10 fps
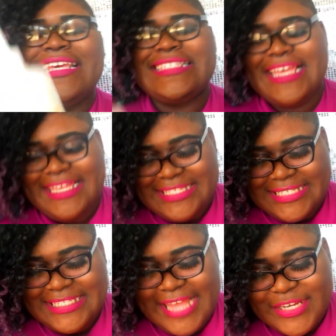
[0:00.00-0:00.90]
This is
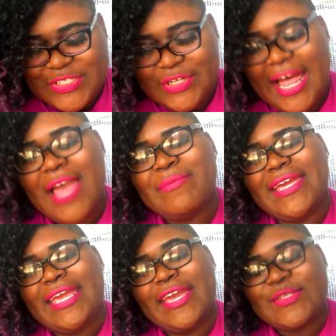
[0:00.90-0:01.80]
the Texture Line
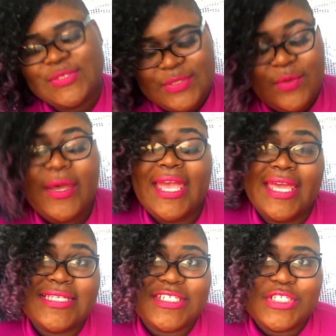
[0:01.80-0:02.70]
by Cantu.
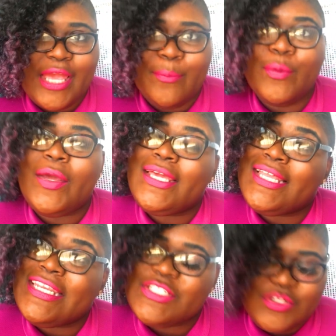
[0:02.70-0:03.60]
It is a shampoo and
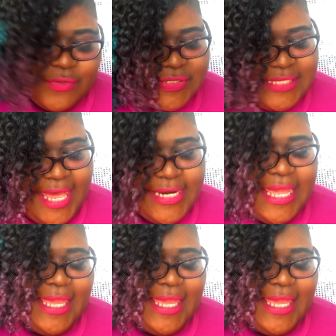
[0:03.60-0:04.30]
conditioner set.